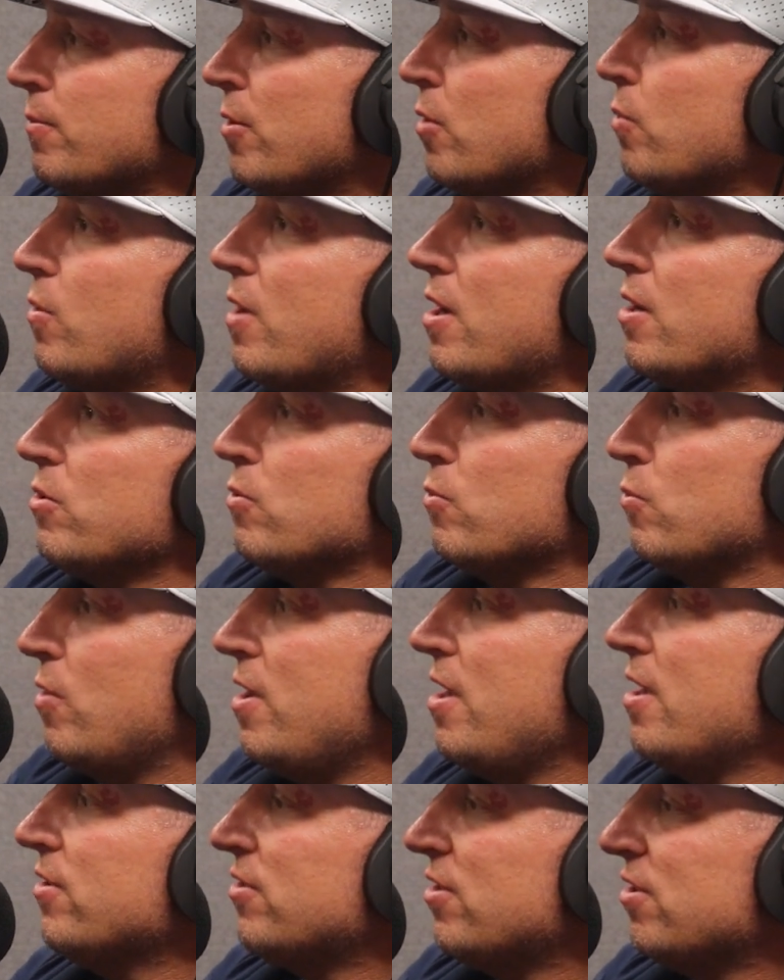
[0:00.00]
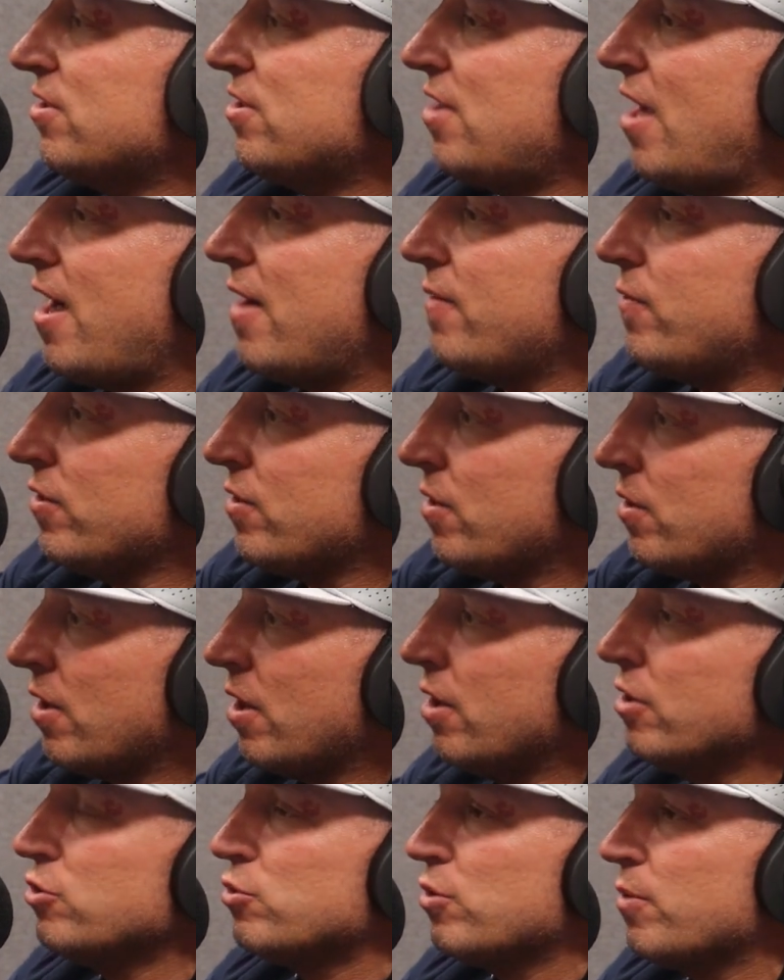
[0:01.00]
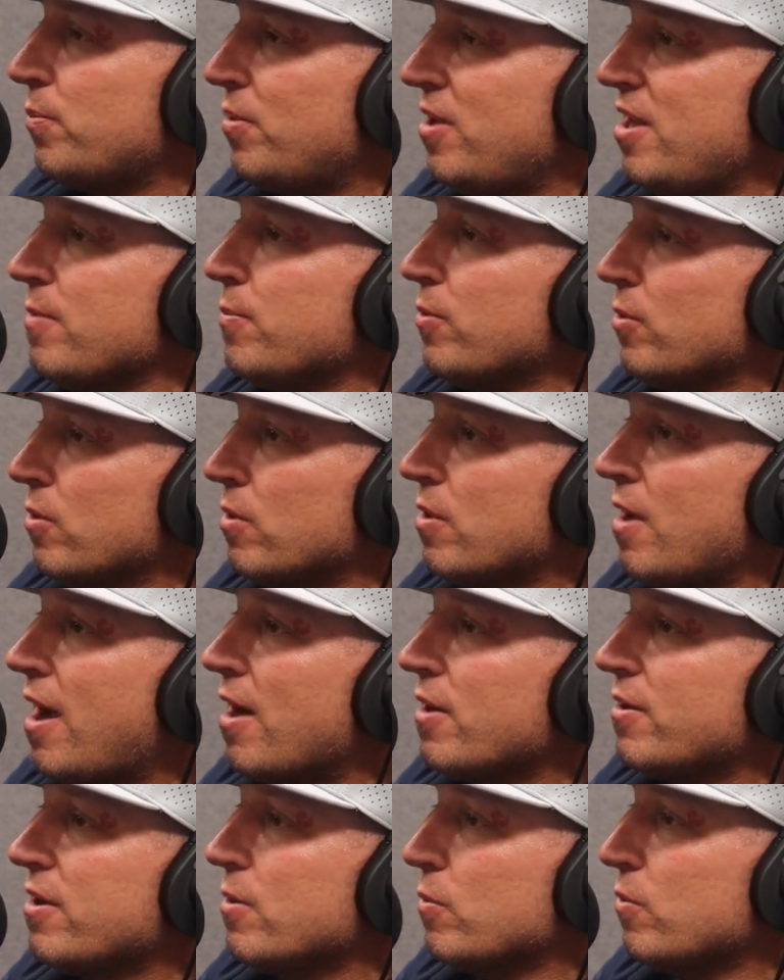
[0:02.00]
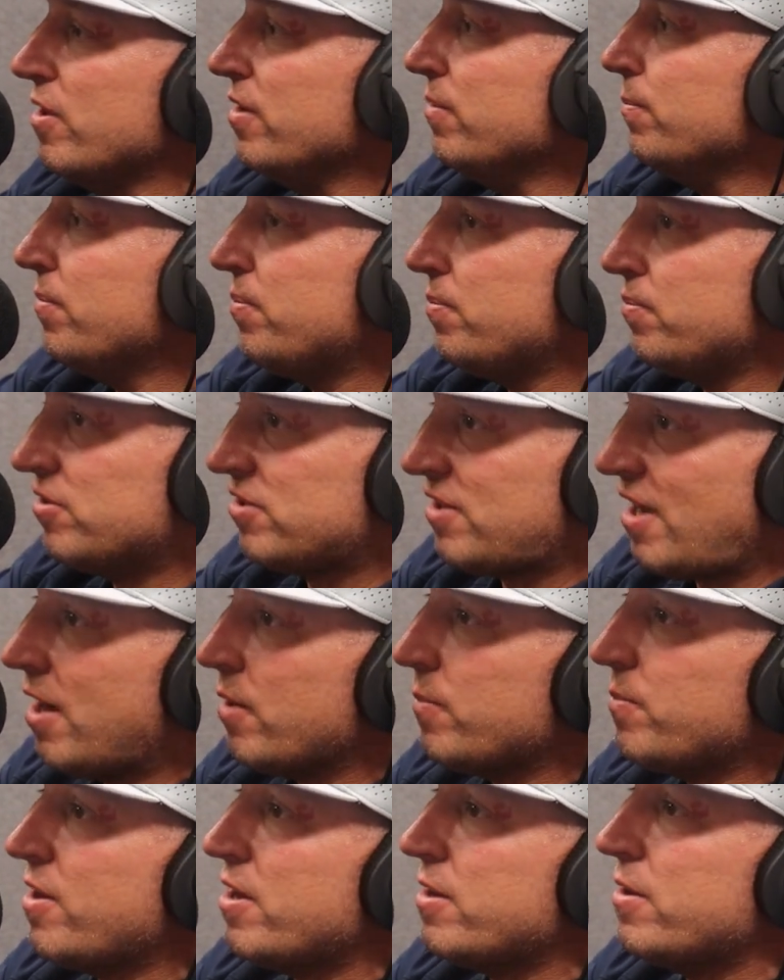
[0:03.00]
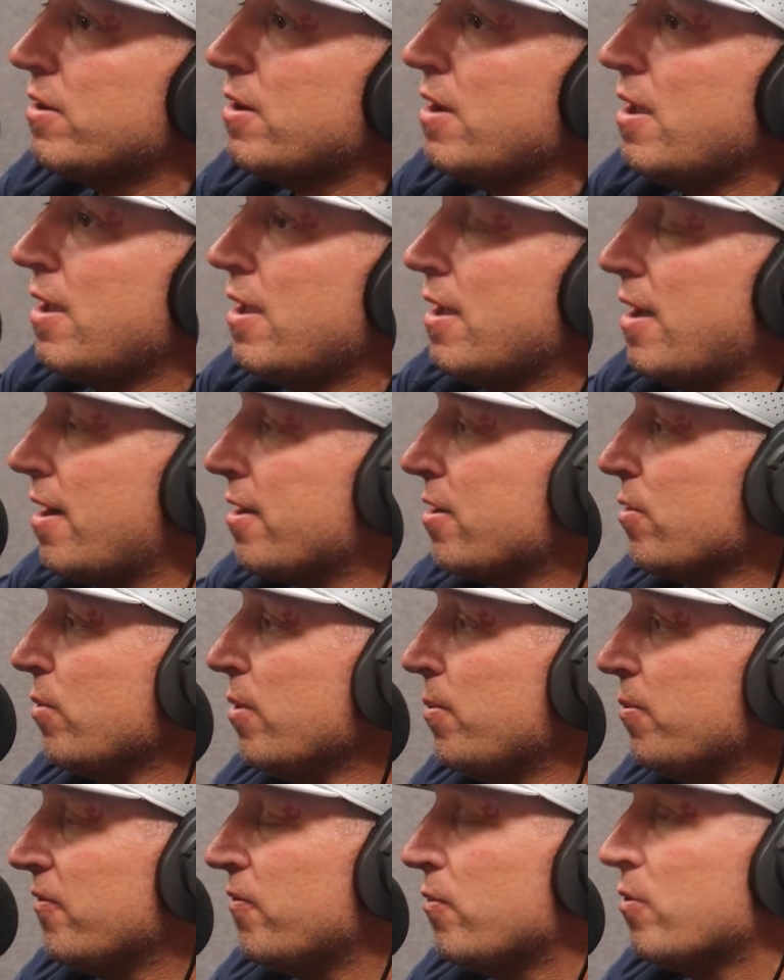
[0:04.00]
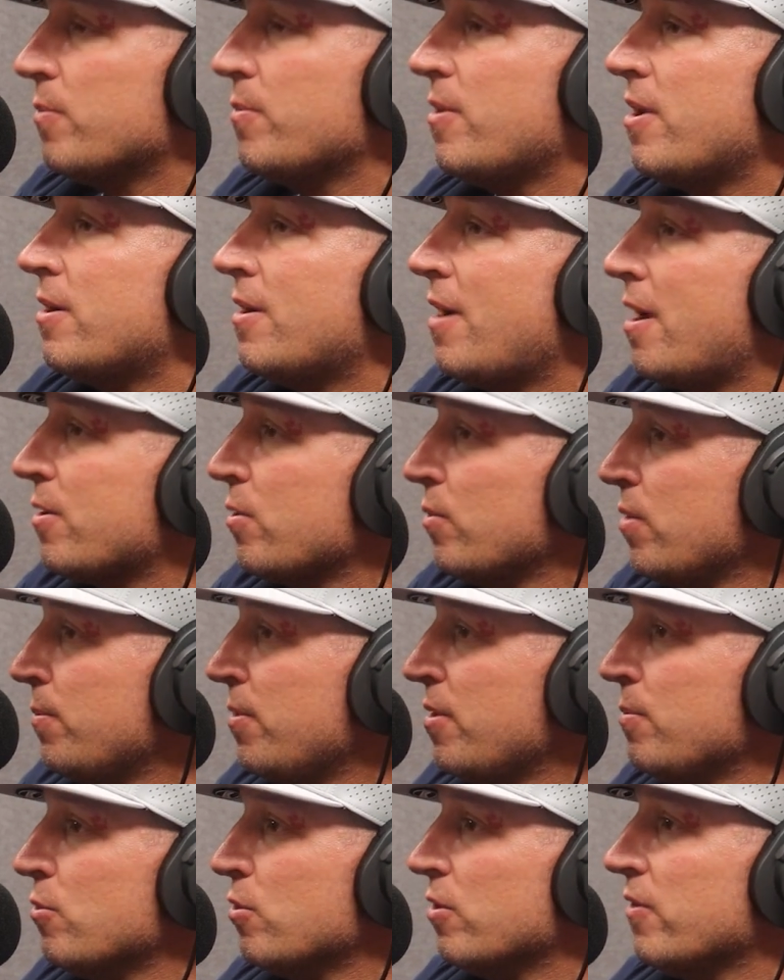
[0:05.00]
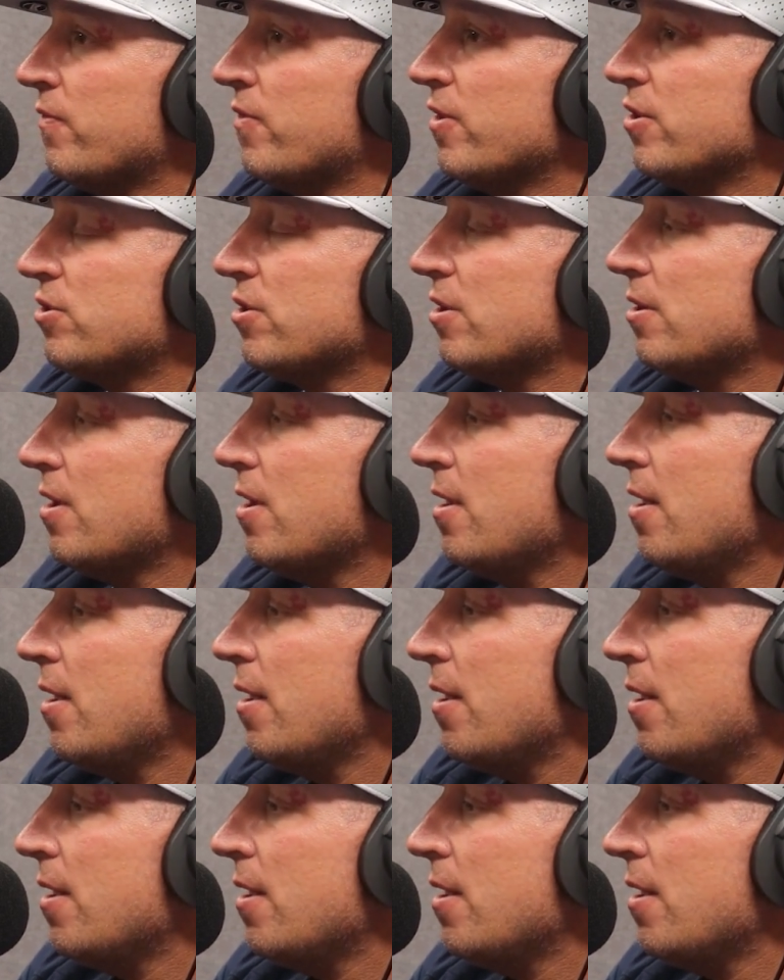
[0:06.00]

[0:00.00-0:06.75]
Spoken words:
but where do we as a staff with our 100 people, how can we scout better? How can we perform better? How can we be more efficient?